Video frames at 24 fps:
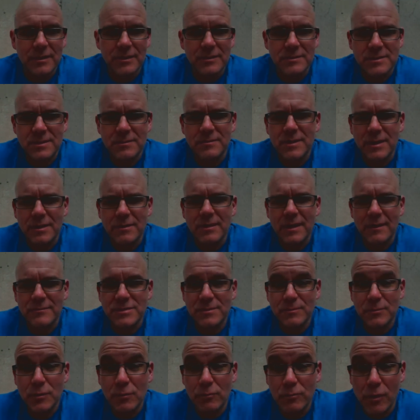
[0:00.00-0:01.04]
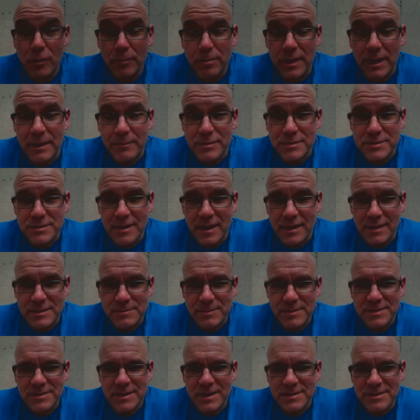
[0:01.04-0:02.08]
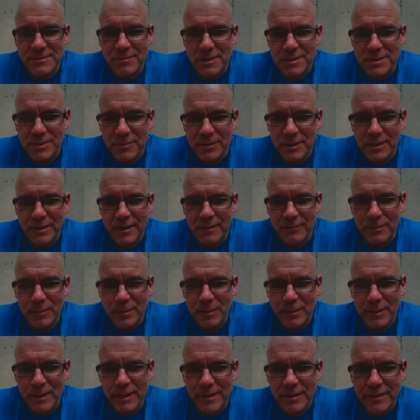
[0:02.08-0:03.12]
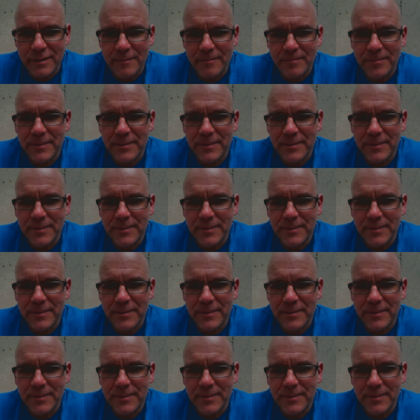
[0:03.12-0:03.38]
some, you know, have some new role-playing personas besides the one you're really comfortable with.